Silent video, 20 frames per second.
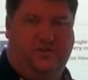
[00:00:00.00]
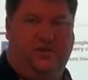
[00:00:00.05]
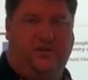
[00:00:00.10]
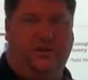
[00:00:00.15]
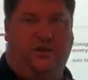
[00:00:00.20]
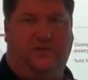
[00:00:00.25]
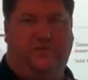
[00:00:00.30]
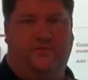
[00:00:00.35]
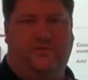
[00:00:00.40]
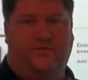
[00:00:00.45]
turned
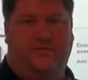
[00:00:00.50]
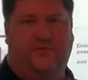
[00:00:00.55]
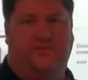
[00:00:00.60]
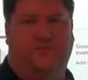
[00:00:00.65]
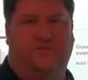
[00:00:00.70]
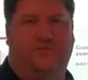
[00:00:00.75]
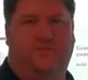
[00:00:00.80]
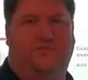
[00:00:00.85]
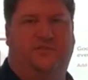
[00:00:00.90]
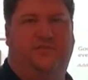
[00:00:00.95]
off for the
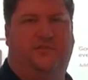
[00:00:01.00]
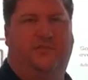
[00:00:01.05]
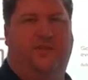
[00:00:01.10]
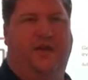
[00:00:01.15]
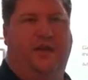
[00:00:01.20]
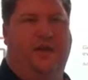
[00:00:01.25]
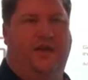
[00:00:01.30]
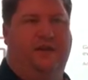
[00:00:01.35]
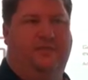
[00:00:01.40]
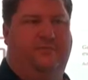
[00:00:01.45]
students,
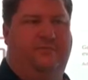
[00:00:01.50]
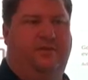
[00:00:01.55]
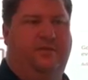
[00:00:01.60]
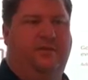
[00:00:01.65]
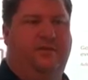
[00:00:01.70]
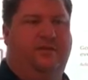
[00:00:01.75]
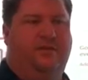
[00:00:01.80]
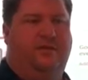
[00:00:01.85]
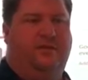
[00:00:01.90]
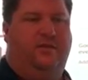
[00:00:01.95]

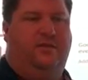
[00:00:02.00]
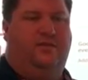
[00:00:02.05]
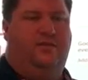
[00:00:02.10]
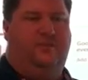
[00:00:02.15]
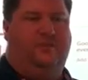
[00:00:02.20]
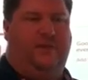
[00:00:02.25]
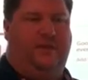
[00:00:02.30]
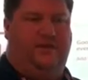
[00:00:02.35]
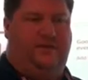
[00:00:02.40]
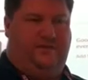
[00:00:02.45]

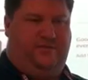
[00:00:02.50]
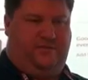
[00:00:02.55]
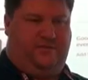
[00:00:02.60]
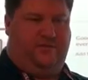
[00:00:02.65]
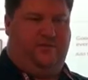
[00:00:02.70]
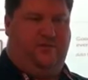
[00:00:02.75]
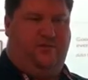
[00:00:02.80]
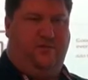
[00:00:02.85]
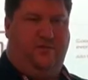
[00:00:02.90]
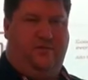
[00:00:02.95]
but
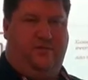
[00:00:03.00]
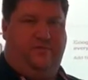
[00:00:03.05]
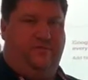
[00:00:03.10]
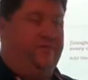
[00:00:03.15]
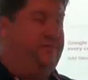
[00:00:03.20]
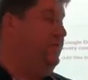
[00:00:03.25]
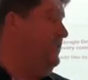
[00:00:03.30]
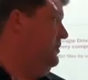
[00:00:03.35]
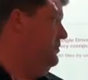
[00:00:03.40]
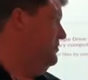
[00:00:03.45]
still on for
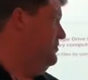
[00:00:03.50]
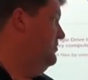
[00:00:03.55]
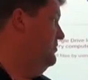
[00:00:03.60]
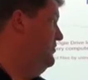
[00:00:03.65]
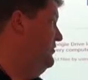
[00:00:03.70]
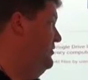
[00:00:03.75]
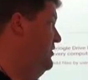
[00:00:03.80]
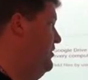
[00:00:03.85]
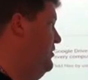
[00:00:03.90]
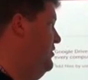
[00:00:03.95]
the teachers.
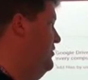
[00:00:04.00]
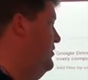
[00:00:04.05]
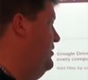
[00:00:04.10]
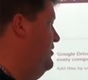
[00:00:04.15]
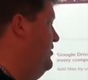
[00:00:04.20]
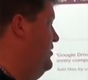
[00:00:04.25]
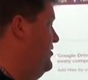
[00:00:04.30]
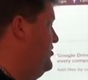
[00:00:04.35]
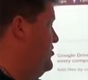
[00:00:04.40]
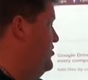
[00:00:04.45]
So,
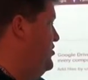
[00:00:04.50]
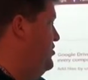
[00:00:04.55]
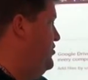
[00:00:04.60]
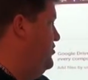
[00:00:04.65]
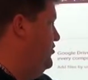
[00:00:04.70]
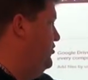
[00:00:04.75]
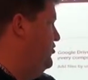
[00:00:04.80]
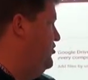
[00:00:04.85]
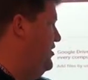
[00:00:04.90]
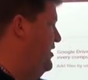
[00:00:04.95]
and then there's
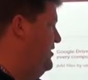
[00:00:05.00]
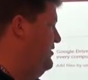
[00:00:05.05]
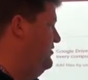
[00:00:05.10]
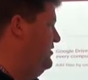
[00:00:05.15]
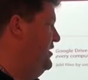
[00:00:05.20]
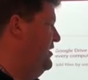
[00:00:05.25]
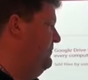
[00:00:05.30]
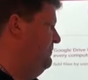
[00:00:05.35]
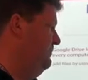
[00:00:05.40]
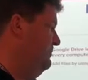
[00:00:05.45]
News,
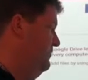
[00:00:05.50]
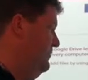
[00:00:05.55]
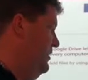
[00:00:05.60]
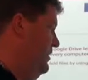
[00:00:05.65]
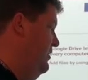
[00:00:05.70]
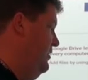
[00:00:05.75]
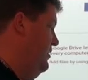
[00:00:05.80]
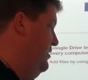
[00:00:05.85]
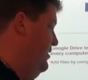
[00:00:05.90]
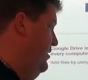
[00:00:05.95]
Translate.
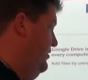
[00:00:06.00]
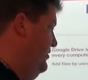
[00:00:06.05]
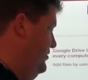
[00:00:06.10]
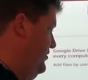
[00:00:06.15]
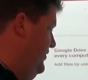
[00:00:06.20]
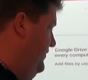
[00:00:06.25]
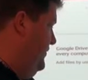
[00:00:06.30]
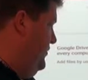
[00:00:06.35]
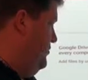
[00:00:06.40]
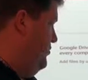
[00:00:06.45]

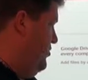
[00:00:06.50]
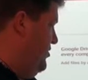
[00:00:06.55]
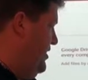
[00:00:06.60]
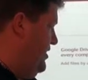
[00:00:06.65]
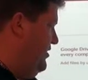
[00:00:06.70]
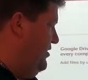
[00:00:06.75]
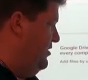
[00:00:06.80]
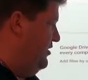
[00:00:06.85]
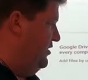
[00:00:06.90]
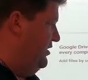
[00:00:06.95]
There's a few more
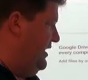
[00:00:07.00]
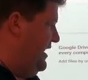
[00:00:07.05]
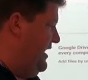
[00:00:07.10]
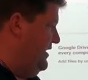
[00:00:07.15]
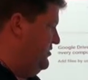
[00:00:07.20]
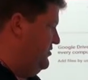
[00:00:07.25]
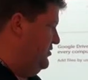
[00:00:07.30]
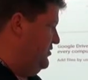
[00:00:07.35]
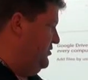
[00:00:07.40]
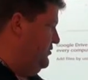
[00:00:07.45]
down here,
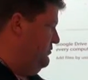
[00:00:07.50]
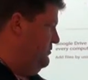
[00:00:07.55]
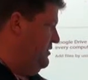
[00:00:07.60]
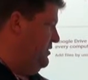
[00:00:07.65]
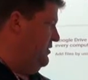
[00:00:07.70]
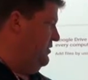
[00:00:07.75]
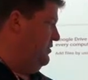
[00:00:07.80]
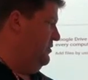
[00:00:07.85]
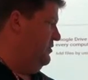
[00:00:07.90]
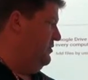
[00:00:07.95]

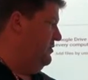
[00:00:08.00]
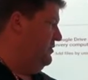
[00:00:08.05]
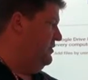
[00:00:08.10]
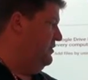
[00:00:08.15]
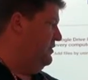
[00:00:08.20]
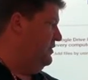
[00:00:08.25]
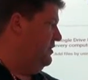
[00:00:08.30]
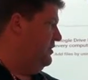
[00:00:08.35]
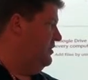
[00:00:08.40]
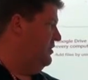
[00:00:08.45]
Classroom,
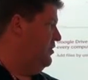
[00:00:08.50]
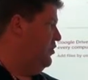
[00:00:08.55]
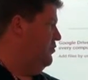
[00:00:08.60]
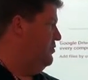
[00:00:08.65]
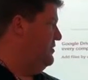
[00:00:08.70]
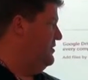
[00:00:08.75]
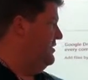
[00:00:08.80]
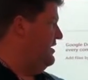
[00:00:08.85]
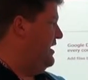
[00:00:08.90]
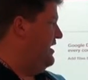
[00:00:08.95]

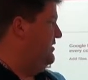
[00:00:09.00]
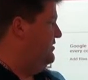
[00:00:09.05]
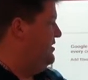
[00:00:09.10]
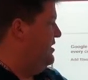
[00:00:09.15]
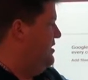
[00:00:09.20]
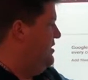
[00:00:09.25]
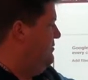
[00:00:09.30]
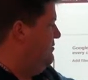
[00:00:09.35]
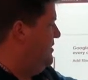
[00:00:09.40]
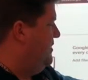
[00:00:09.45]
Open Class.
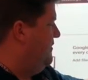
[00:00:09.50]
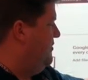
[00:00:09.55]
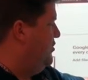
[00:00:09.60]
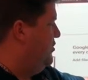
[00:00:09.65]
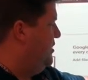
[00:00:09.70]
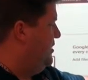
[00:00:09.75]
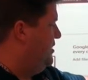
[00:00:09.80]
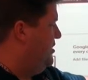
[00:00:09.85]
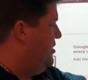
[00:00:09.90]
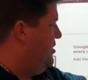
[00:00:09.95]
But if you
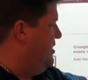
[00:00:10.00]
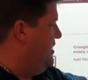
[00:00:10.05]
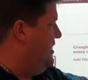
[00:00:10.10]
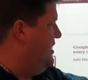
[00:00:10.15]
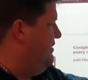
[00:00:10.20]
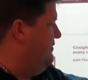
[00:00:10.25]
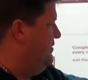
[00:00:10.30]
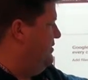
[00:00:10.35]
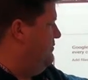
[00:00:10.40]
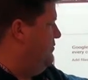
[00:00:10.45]
click on
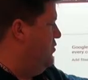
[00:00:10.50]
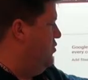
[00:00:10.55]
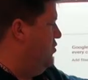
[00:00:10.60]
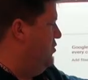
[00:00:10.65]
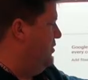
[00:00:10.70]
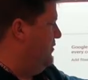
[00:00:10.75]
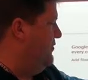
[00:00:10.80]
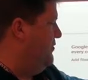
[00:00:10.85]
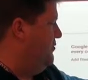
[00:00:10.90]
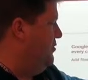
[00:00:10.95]
Even
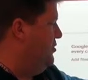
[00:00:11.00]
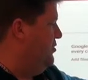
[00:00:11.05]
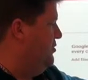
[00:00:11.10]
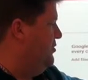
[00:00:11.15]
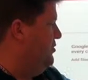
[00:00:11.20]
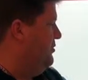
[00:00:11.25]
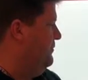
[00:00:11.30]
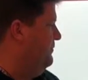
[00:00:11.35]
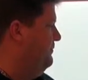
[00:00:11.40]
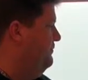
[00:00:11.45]
More from
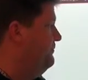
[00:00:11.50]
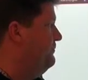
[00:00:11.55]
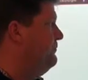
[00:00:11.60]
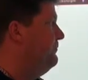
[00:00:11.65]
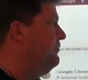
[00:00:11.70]
Google,